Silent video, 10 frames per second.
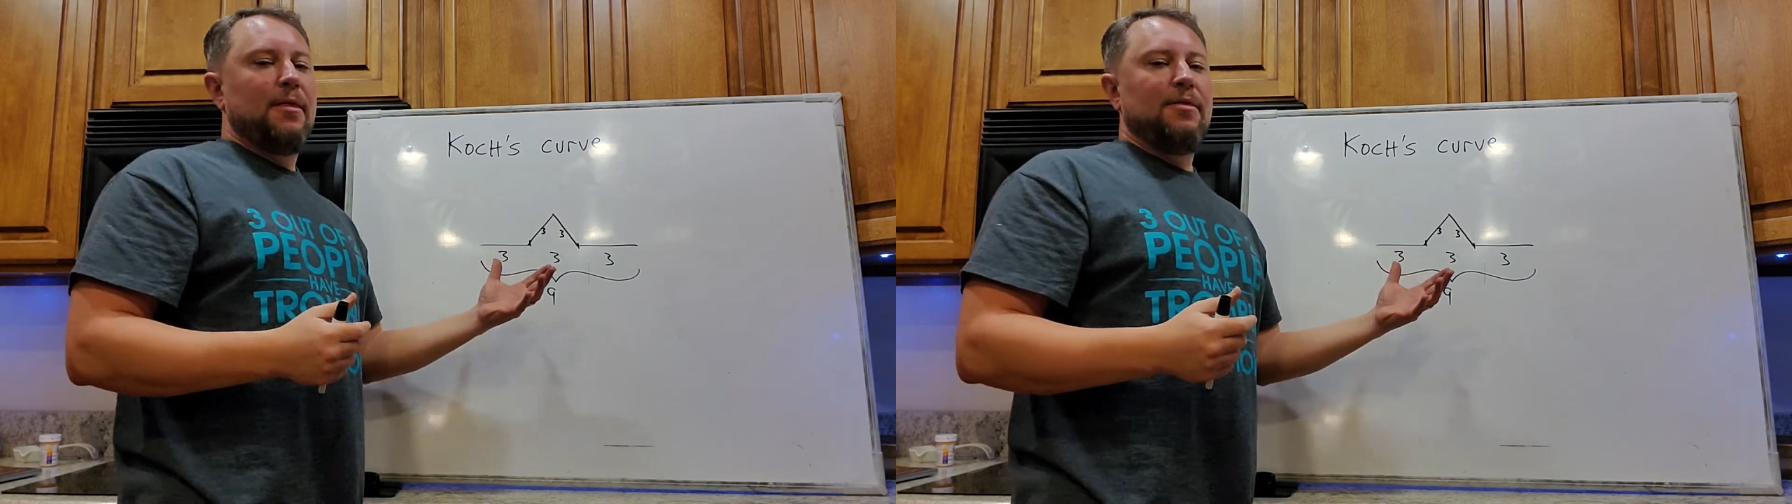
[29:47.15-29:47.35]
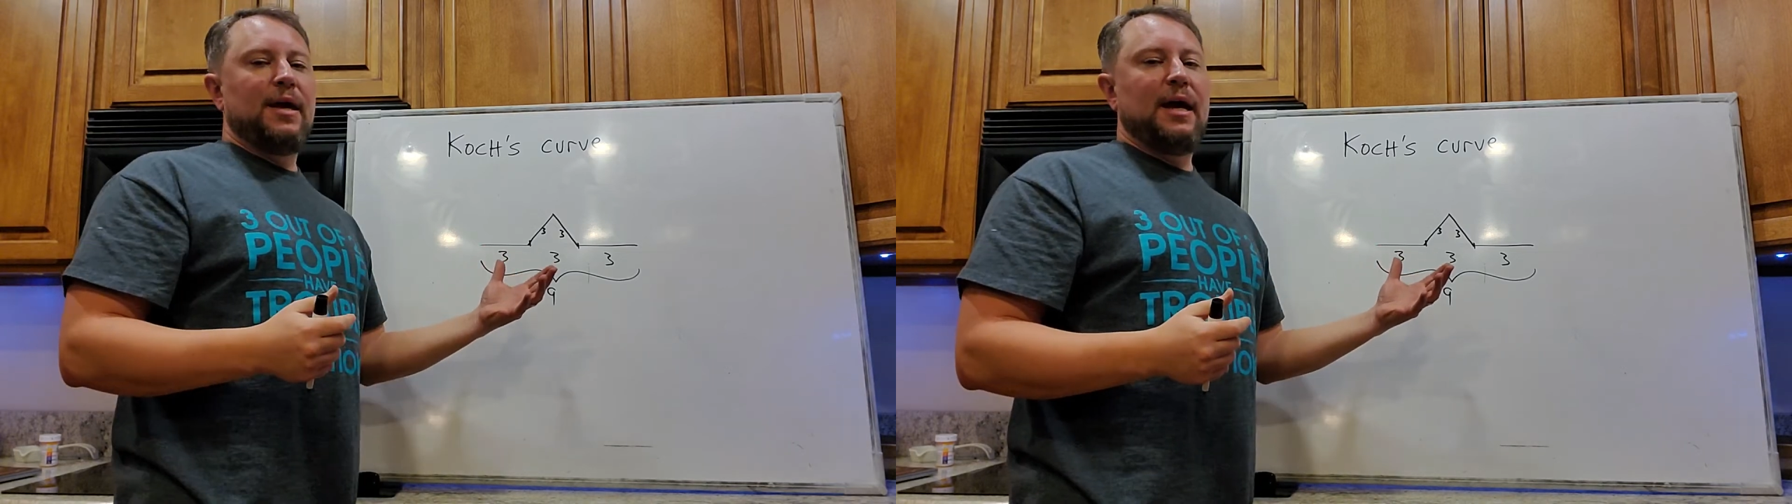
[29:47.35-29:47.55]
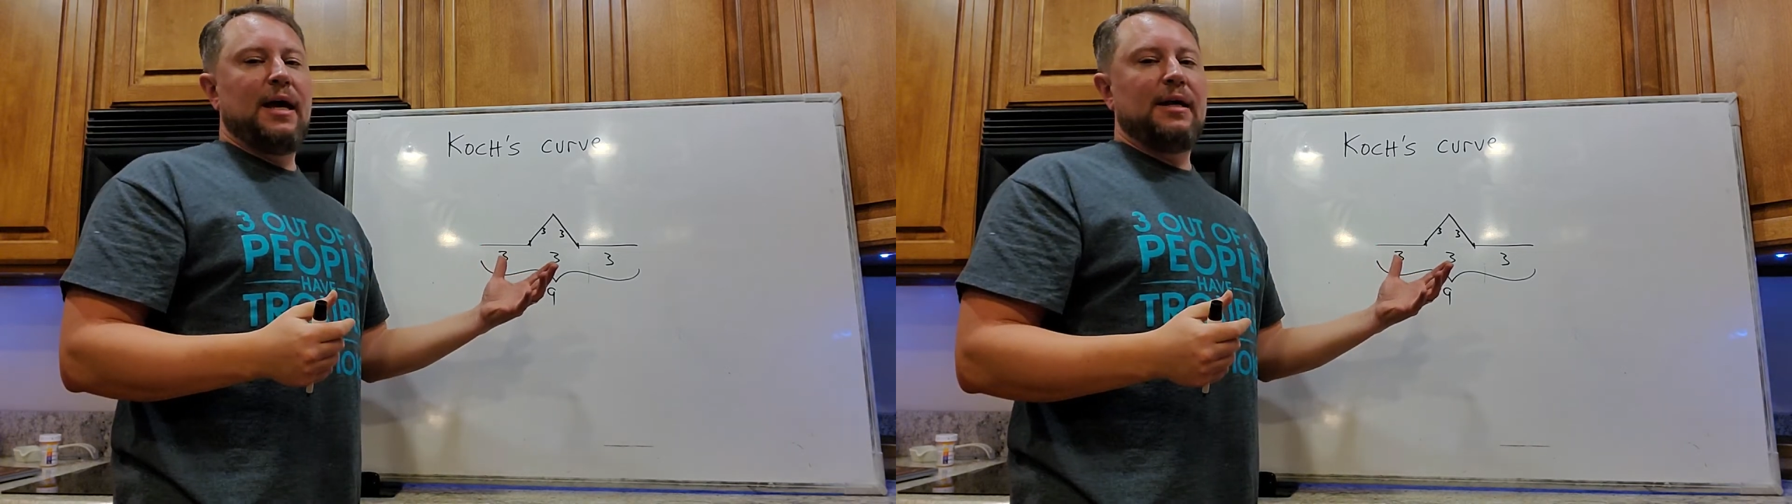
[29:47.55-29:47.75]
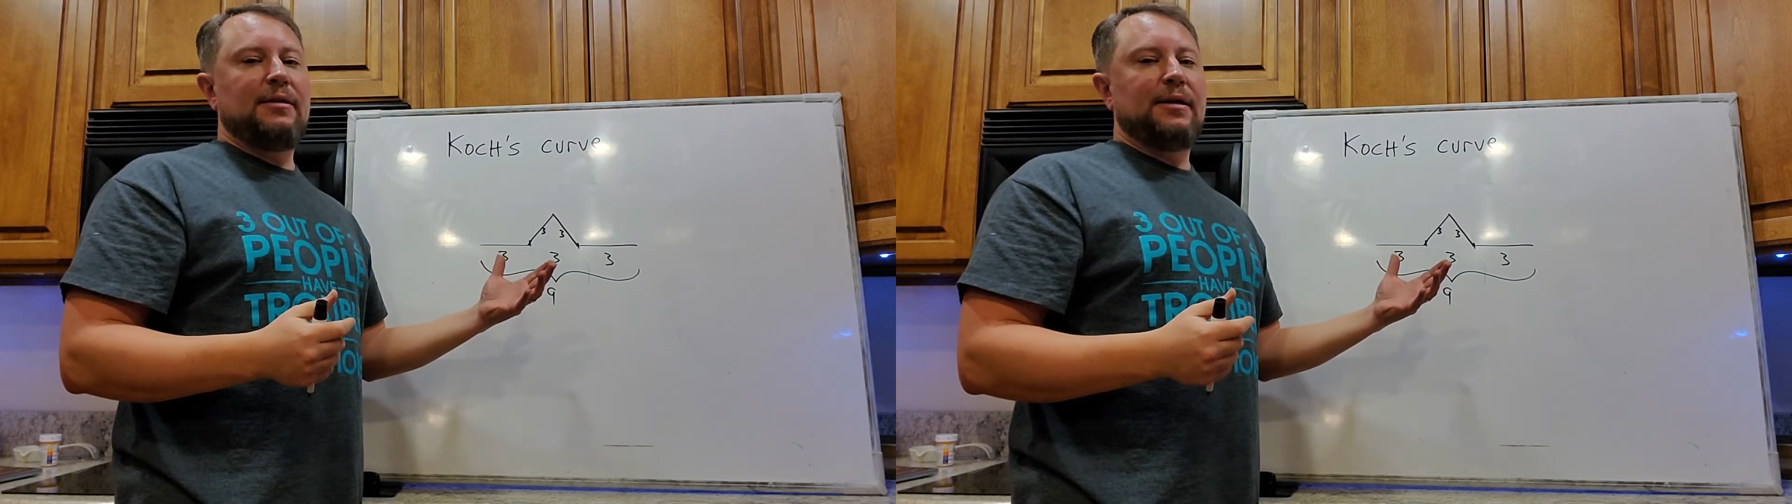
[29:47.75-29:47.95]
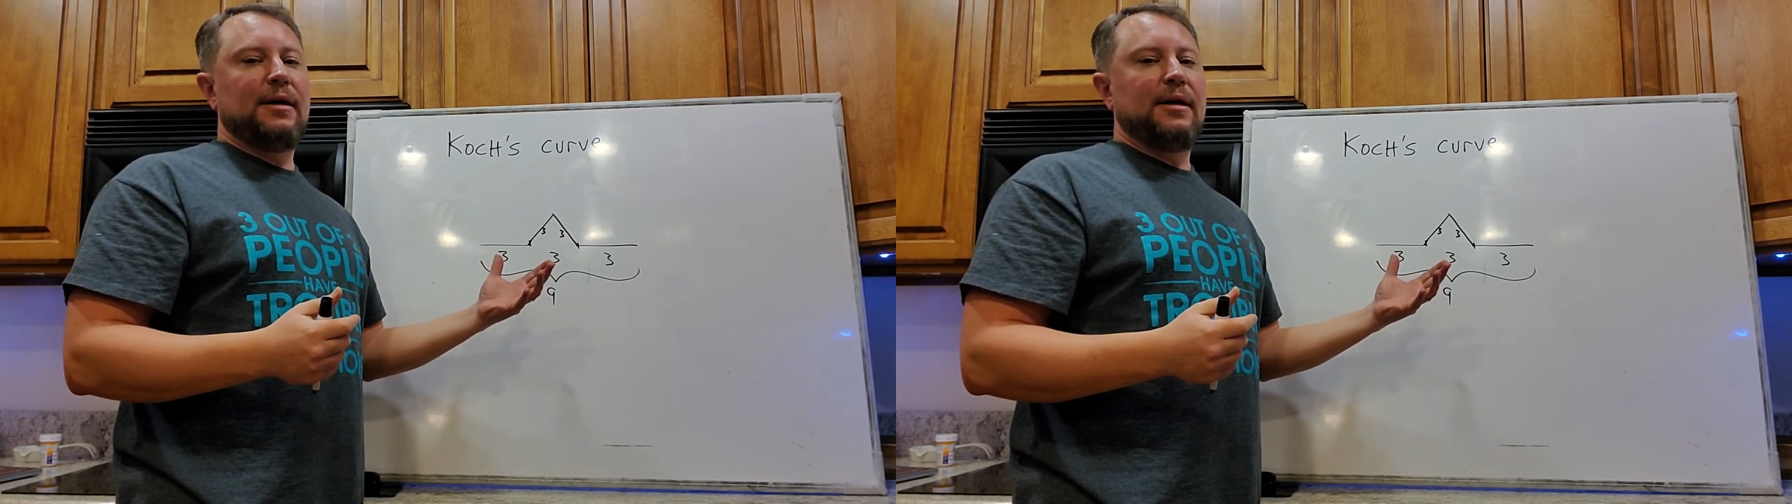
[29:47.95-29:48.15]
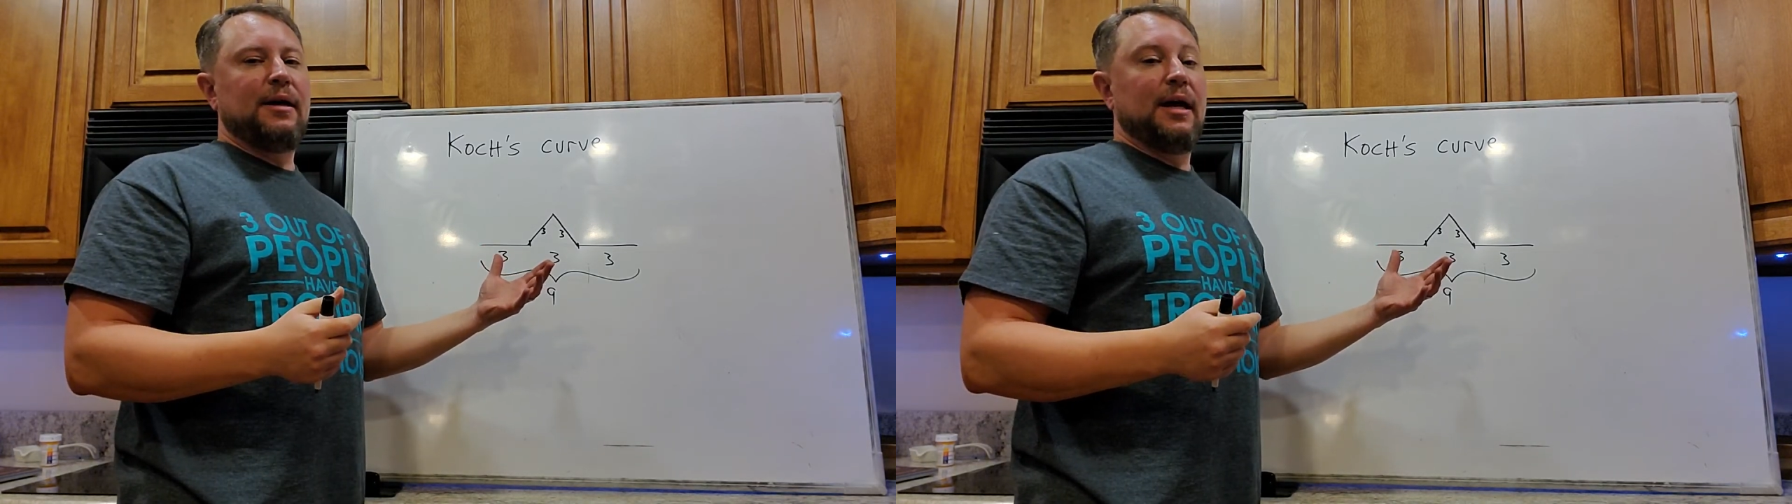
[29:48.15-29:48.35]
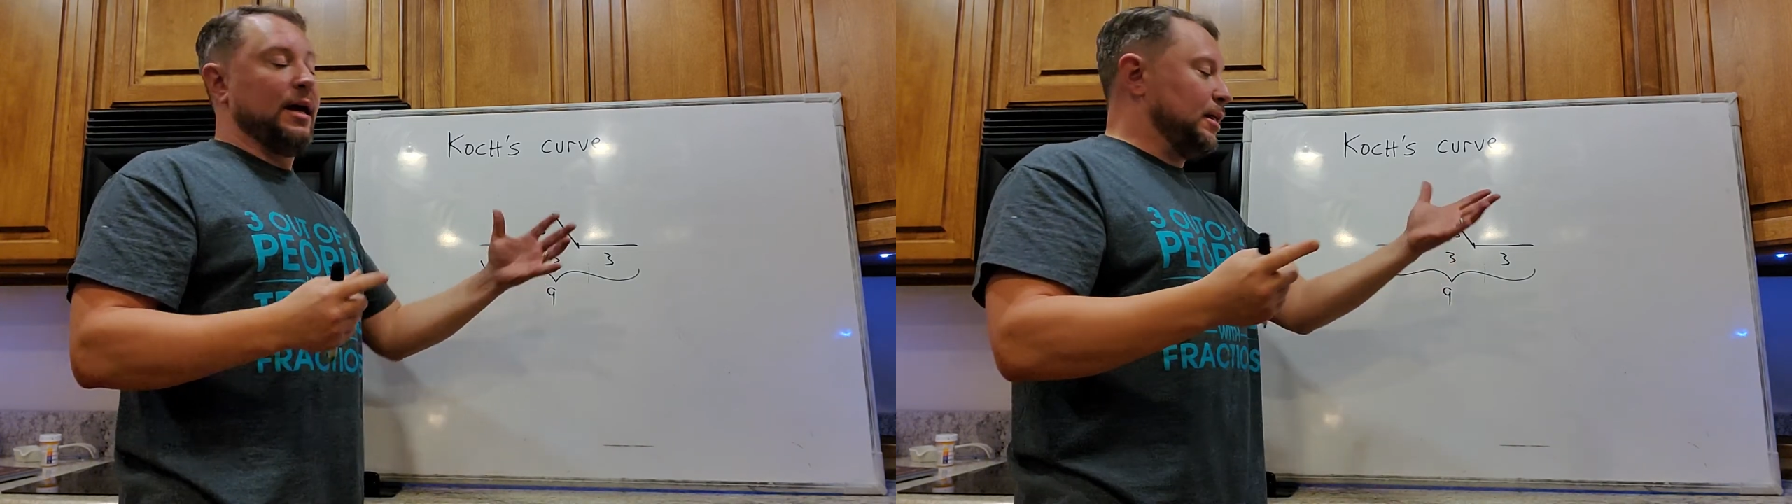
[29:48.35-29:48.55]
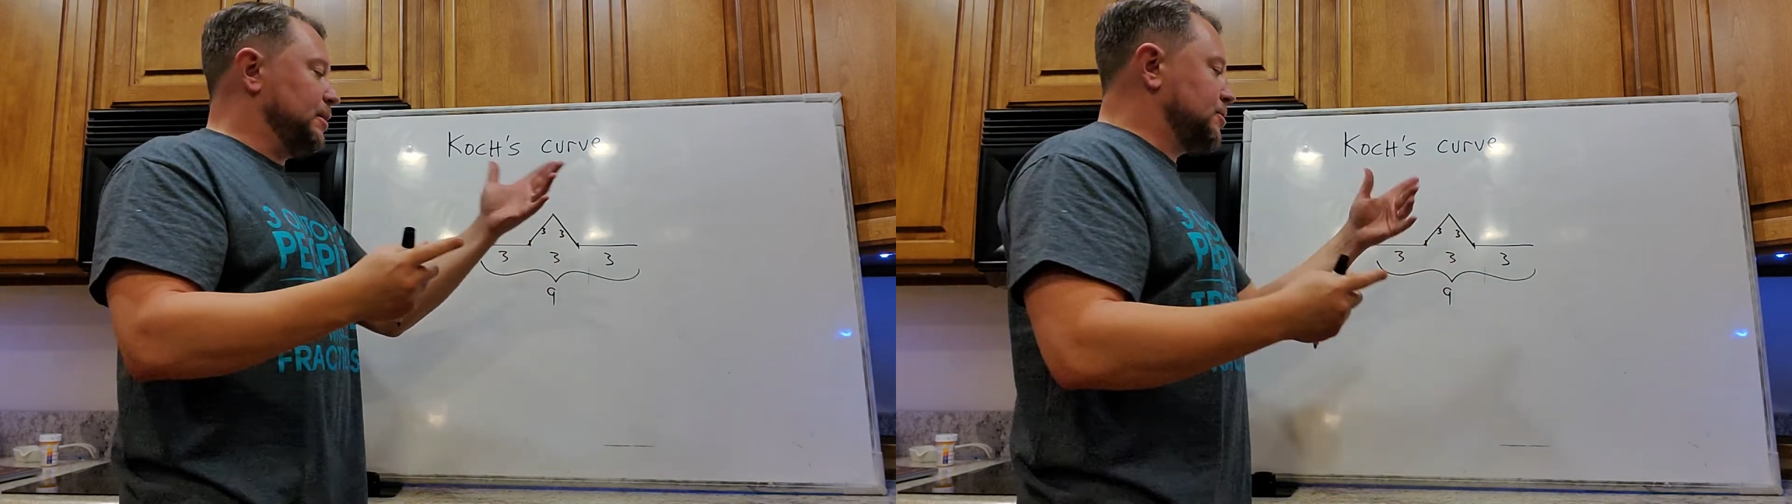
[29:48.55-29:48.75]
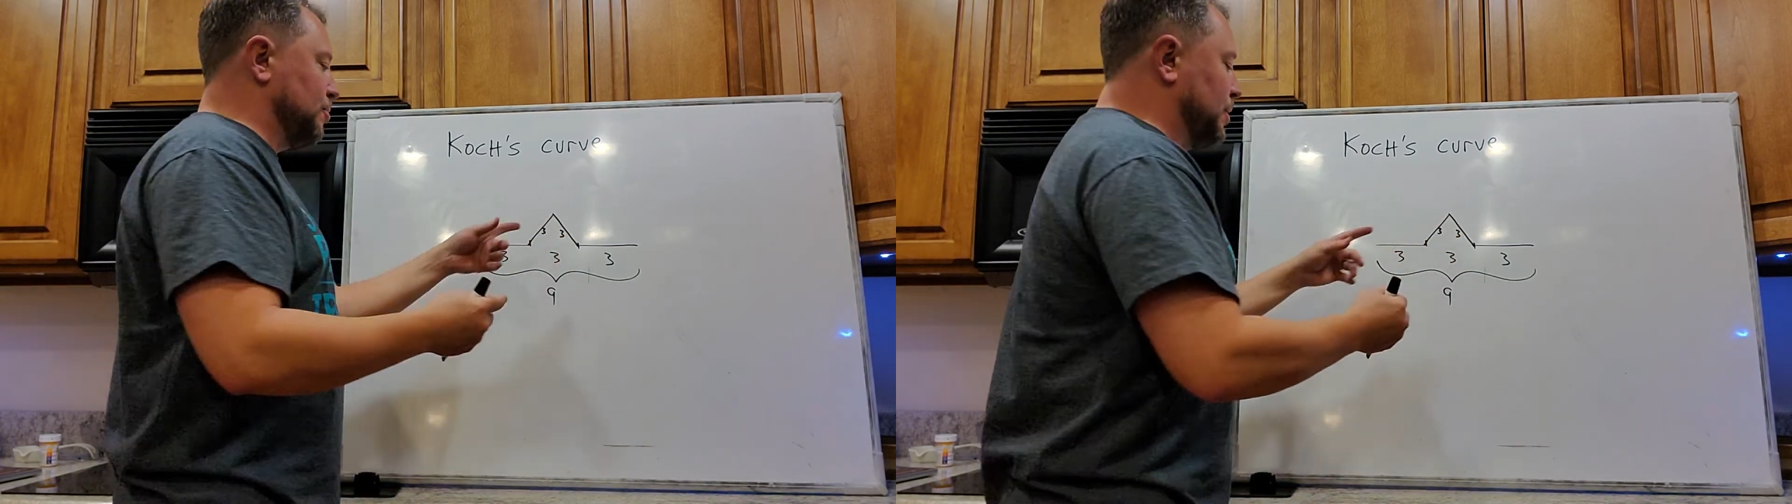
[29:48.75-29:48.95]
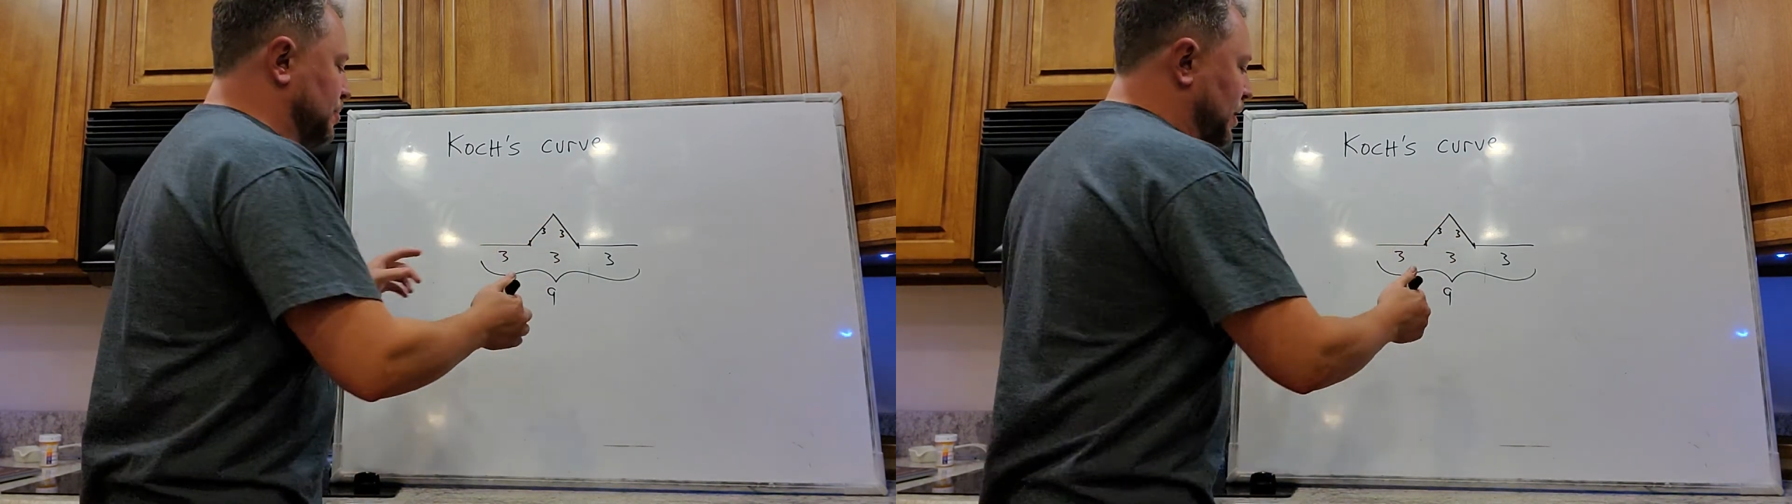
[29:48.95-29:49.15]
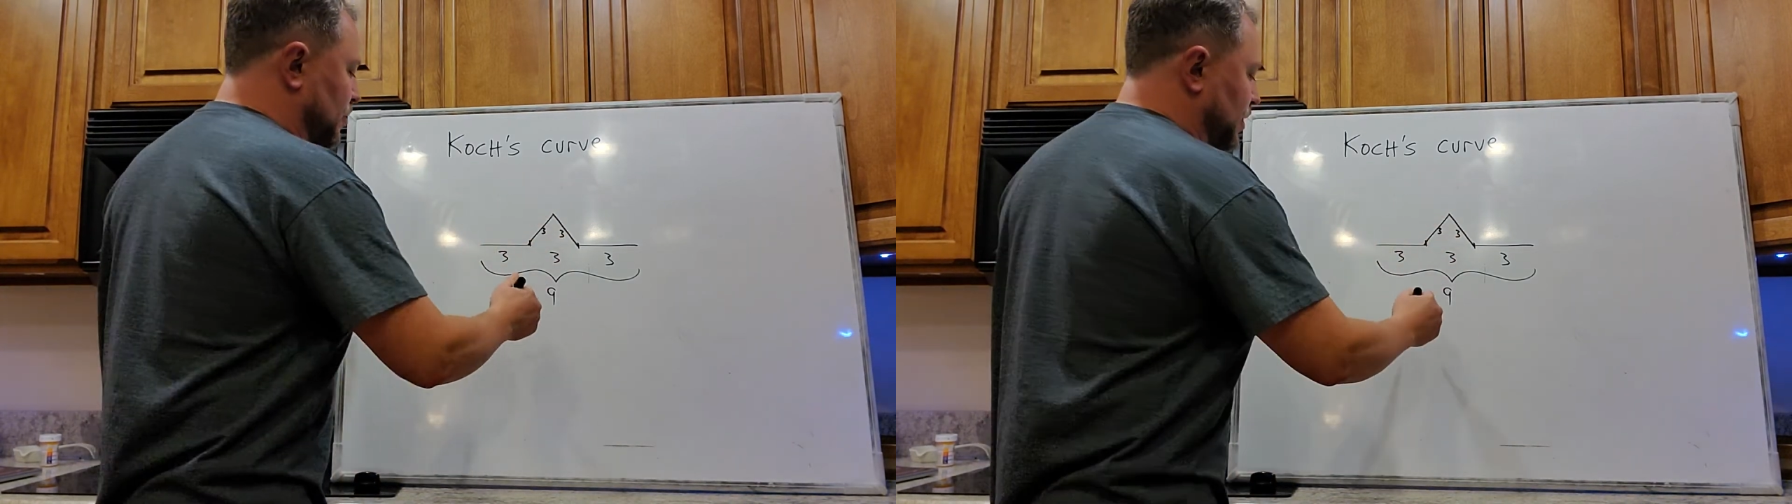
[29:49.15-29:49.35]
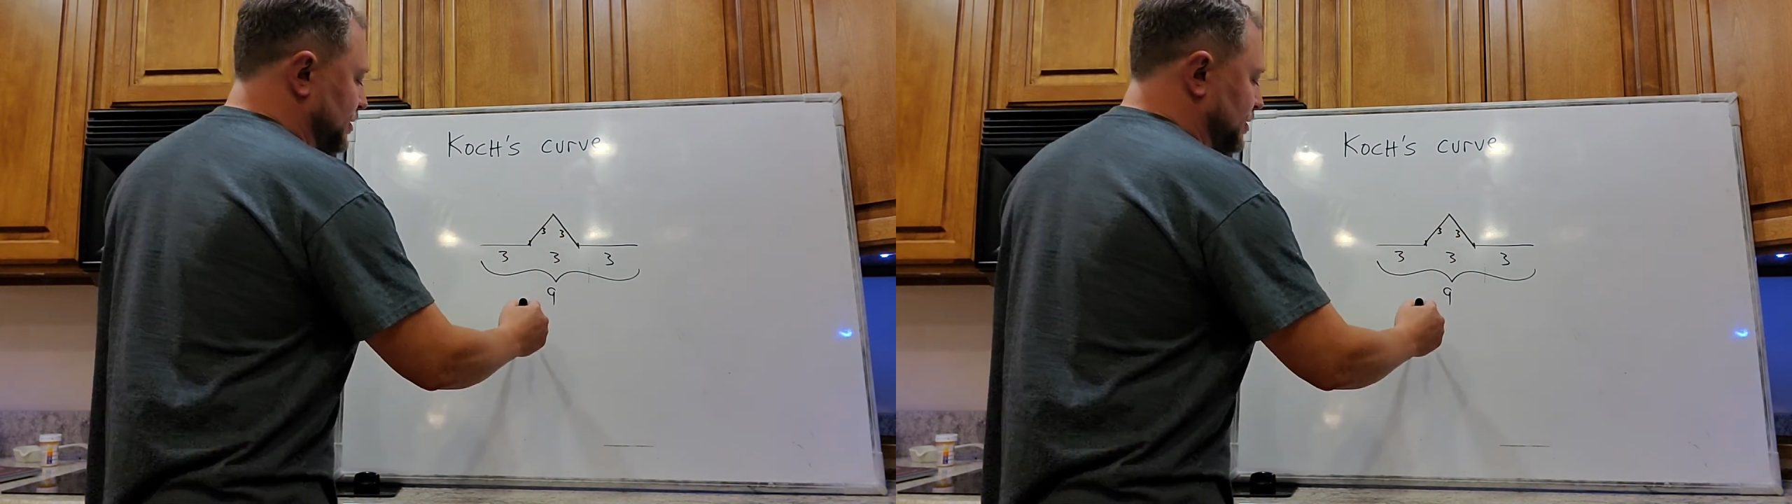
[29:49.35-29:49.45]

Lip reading: that, and this would be, by the way,